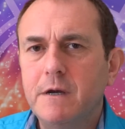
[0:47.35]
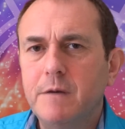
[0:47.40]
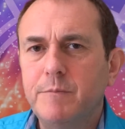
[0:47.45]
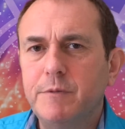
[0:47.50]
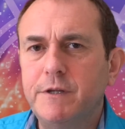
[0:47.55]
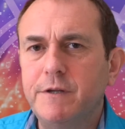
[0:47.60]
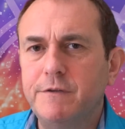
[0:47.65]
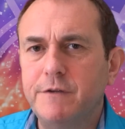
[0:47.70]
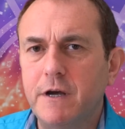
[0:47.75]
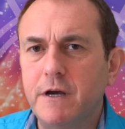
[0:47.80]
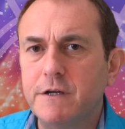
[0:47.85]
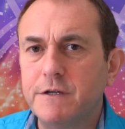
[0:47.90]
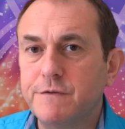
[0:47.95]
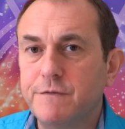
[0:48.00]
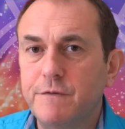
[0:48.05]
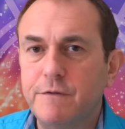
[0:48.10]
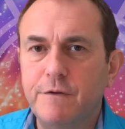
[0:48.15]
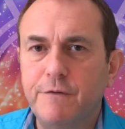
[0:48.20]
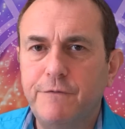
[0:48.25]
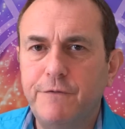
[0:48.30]
But it does,
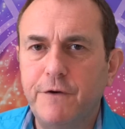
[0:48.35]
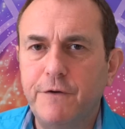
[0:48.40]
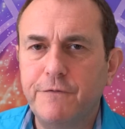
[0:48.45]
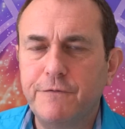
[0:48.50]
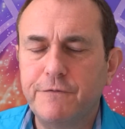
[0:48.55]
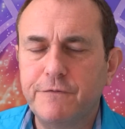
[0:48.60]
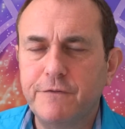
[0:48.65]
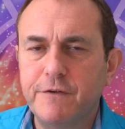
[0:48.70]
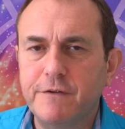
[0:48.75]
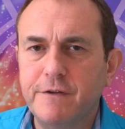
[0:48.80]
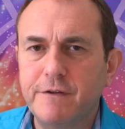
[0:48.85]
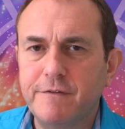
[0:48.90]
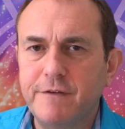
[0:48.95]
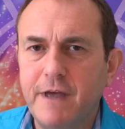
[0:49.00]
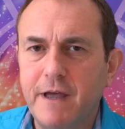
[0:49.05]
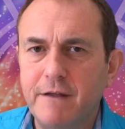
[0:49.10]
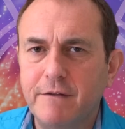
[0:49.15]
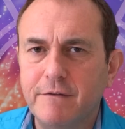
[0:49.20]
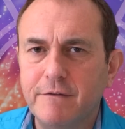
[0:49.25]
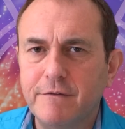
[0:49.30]
from the 5th to the
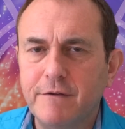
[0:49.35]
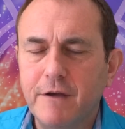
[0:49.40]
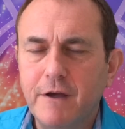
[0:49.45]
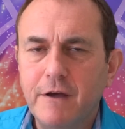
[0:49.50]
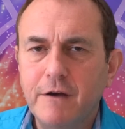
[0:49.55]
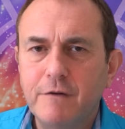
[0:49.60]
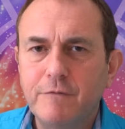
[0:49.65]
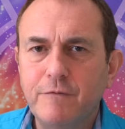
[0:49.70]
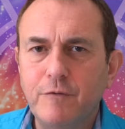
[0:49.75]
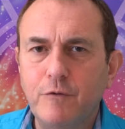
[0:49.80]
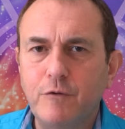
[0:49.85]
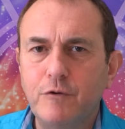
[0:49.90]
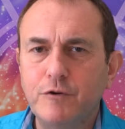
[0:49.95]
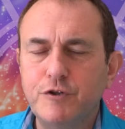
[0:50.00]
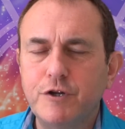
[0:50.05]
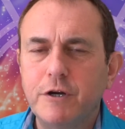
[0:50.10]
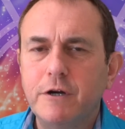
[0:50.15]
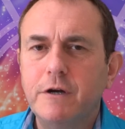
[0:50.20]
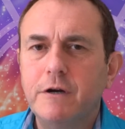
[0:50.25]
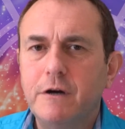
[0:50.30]
10th,
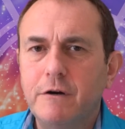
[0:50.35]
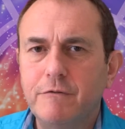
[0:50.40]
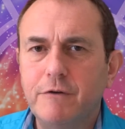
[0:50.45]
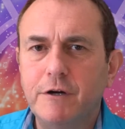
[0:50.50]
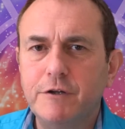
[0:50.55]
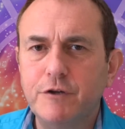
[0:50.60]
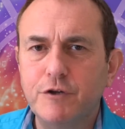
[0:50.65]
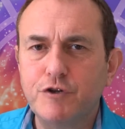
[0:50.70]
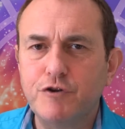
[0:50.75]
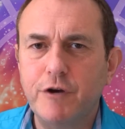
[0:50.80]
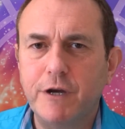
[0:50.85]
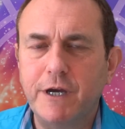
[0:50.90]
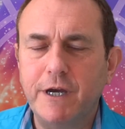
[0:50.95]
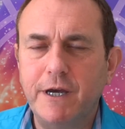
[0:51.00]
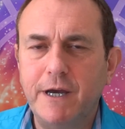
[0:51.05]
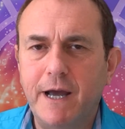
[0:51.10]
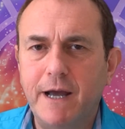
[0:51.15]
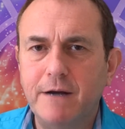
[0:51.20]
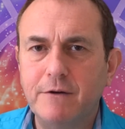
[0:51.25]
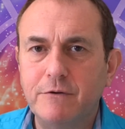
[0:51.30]
forge a rather
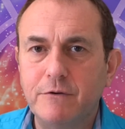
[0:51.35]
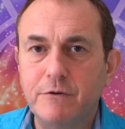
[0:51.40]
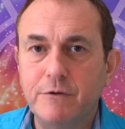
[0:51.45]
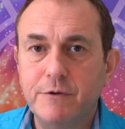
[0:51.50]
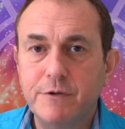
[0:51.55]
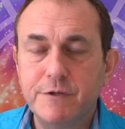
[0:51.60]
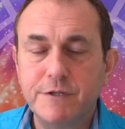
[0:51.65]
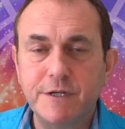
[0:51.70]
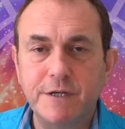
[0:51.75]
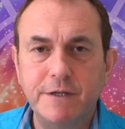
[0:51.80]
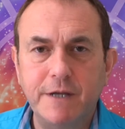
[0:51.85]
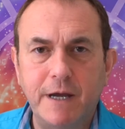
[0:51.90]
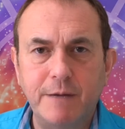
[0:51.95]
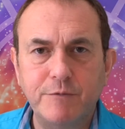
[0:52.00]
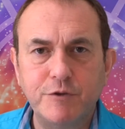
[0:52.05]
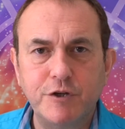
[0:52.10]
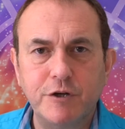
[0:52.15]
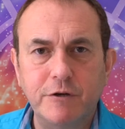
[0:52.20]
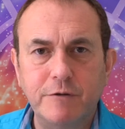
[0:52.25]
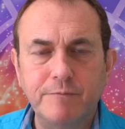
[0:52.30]
tricky angle to
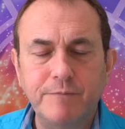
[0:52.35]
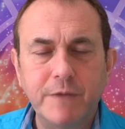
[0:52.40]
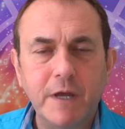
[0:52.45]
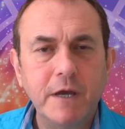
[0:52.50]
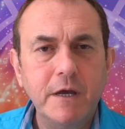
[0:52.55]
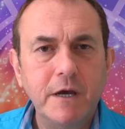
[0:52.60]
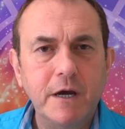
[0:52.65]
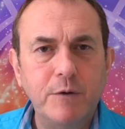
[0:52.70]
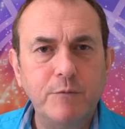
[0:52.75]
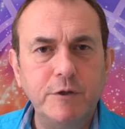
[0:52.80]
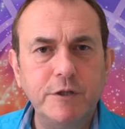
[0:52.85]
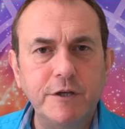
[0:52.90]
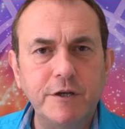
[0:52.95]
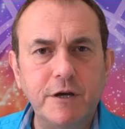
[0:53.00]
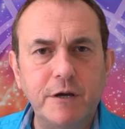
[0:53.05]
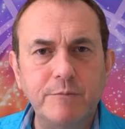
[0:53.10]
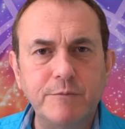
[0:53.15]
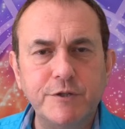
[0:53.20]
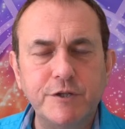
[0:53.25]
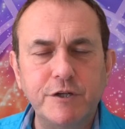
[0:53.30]
Neptune. And when it
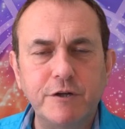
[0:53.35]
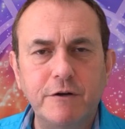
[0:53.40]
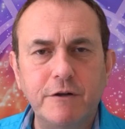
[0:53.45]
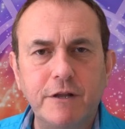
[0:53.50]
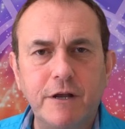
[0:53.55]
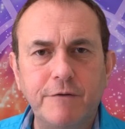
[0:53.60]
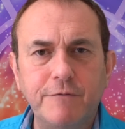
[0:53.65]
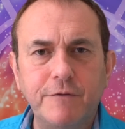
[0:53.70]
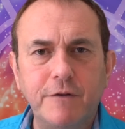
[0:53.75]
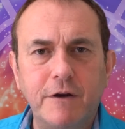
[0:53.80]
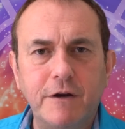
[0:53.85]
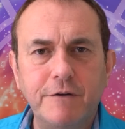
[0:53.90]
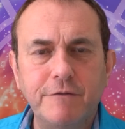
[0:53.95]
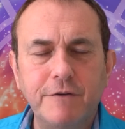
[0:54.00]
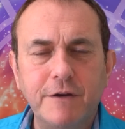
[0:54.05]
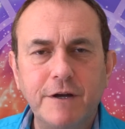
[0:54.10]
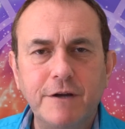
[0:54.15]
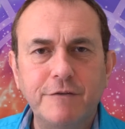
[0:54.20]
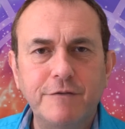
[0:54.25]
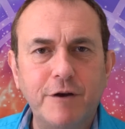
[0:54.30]
comes to your love life,
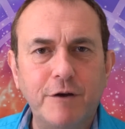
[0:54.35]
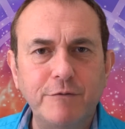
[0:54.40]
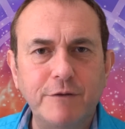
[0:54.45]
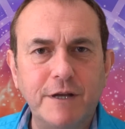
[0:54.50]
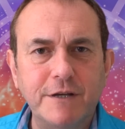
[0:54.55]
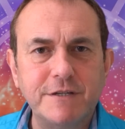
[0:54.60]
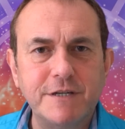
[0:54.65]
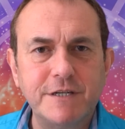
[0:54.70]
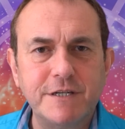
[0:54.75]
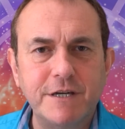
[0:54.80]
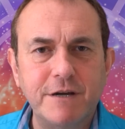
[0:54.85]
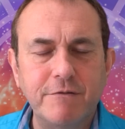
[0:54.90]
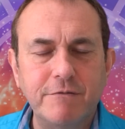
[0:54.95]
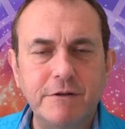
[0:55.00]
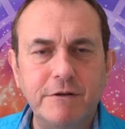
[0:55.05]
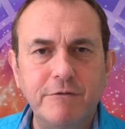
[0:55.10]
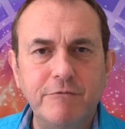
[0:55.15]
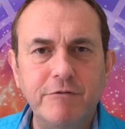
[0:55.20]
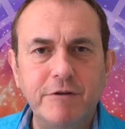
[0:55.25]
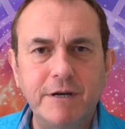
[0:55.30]
don't
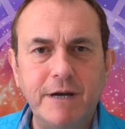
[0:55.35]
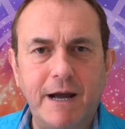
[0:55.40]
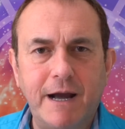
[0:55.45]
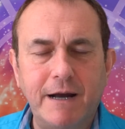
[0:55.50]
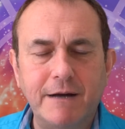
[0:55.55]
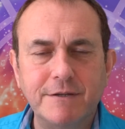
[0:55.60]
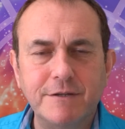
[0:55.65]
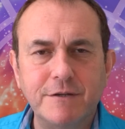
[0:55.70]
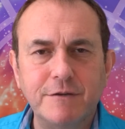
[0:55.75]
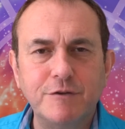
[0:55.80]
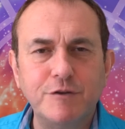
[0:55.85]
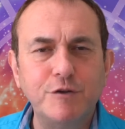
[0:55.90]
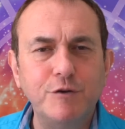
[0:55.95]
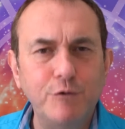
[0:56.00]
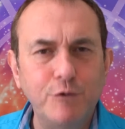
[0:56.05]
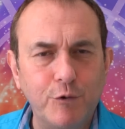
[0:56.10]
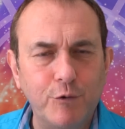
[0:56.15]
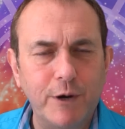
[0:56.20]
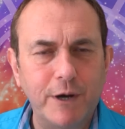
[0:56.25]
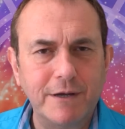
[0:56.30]
necessarily react
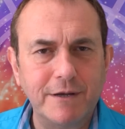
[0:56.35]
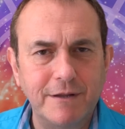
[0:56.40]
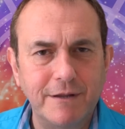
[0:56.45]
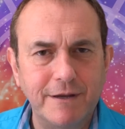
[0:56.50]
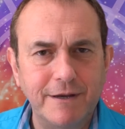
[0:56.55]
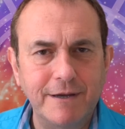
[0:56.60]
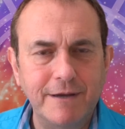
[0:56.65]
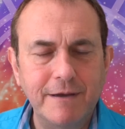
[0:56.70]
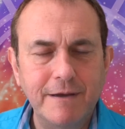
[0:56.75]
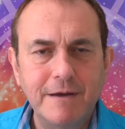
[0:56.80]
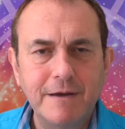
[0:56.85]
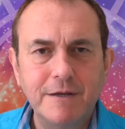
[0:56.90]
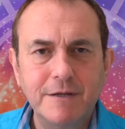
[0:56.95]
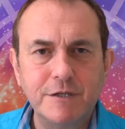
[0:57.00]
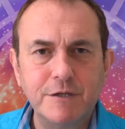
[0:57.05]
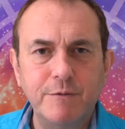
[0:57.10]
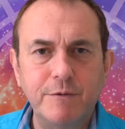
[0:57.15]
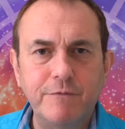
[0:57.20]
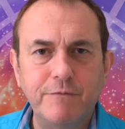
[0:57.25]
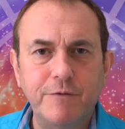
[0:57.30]
too quickly
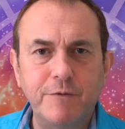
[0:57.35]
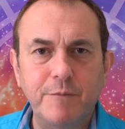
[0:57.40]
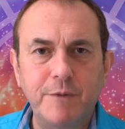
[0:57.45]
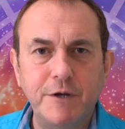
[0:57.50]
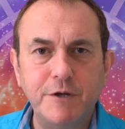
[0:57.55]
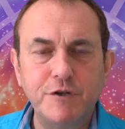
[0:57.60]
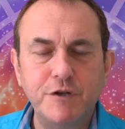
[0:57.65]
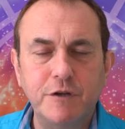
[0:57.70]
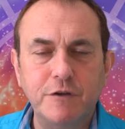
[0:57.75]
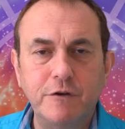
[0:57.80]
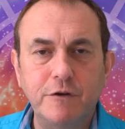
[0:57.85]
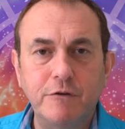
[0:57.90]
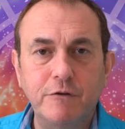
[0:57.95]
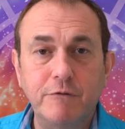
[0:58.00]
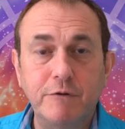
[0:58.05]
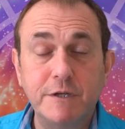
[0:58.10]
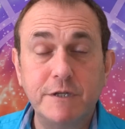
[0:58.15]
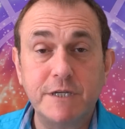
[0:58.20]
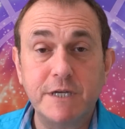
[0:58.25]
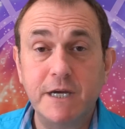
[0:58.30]
to information that you
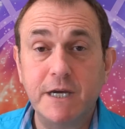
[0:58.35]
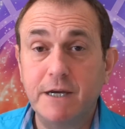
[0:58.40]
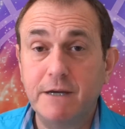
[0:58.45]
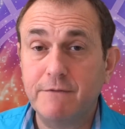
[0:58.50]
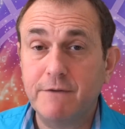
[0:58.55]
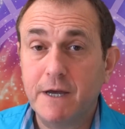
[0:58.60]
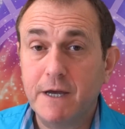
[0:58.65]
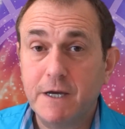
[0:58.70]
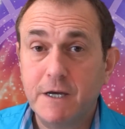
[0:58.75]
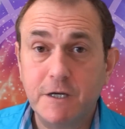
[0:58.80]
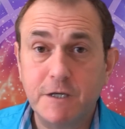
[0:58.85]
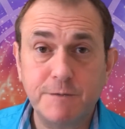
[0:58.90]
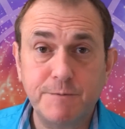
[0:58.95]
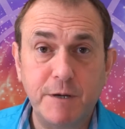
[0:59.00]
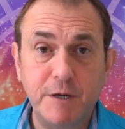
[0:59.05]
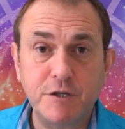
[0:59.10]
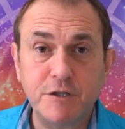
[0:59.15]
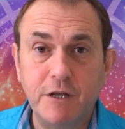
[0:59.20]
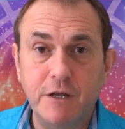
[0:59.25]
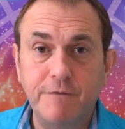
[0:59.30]
receive,
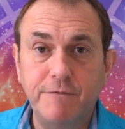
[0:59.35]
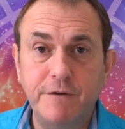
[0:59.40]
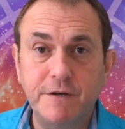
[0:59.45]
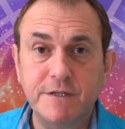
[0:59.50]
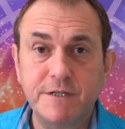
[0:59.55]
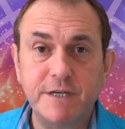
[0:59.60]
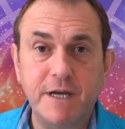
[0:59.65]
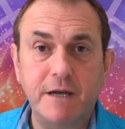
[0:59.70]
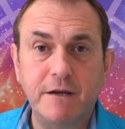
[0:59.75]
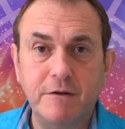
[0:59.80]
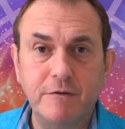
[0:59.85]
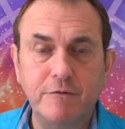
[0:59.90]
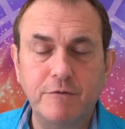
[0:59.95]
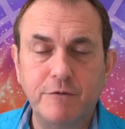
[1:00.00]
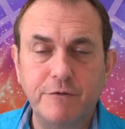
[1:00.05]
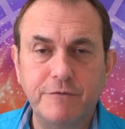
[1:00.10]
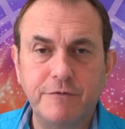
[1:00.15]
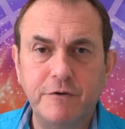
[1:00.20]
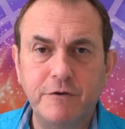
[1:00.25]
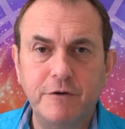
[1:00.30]
especially if it's second
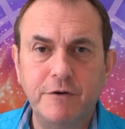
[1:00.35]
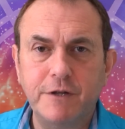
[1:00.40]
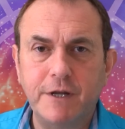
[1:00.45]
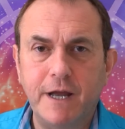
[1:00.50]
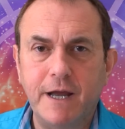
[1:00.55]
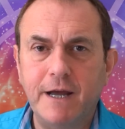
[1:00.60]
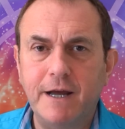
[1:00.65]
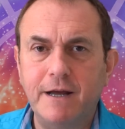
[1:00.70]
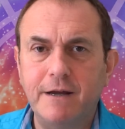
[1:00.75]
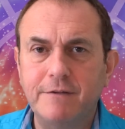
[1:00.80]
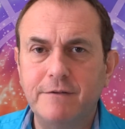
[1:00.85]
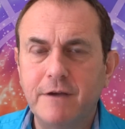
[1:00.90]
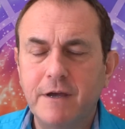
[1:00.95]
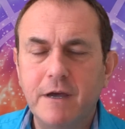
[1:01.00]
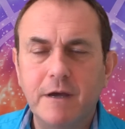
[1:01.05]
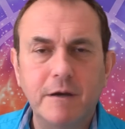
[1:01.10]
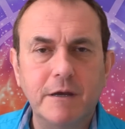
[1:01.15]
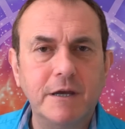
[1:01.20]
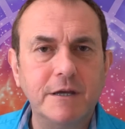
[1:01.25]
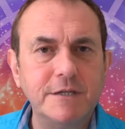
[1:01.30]
or third hand,
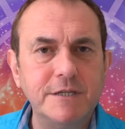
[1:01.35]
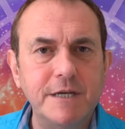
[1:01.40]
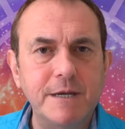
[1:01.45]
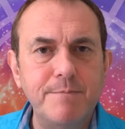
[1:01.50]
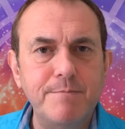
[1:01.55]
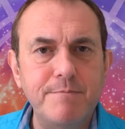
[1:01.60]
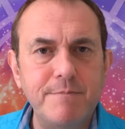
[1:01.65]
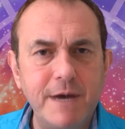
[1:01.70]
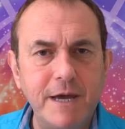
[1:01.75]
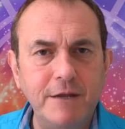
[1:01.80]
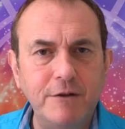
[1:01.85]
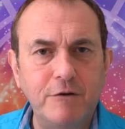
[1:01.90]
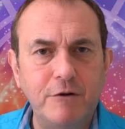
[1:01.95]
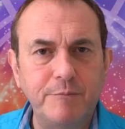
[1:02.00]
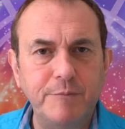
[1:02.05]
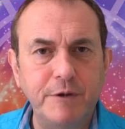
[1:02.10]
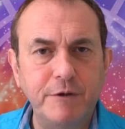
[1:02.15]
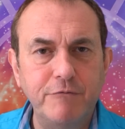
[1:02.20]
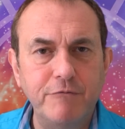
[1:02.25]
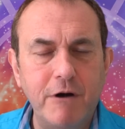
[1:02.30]
because it may
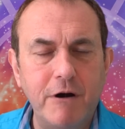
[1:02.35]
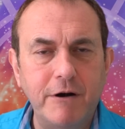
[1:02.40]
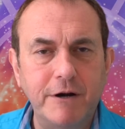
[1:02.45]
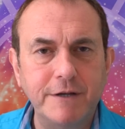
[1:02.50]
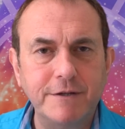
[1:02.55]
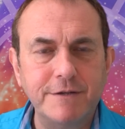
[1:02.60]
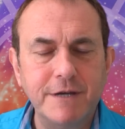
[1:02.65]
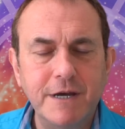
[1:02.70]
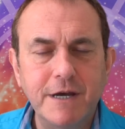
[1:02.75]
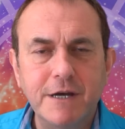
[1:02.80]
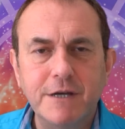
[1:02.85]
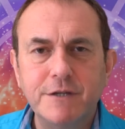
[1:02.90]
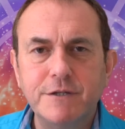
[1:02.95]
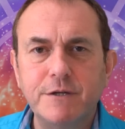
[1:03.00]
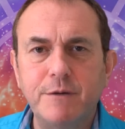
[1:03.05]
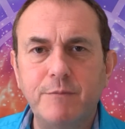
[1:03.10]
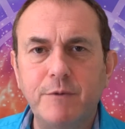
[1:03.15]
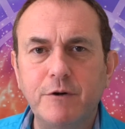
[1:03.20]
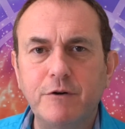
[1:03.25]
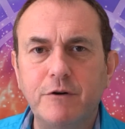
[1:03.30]
not be right.
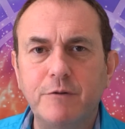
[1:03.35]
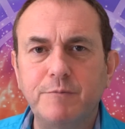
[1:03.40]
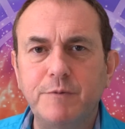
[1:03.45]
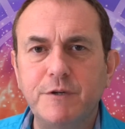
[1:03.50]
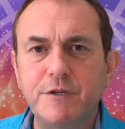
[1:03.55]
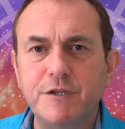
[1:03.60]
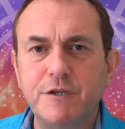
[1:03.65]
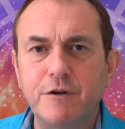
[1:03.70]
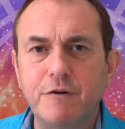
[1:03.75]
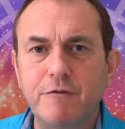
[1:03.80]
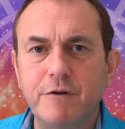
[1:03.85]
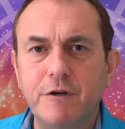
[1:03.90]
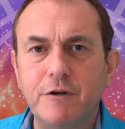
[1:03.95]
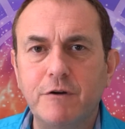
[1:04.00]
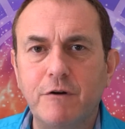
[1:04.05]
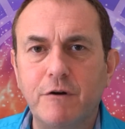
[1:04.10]
Someone could be stirring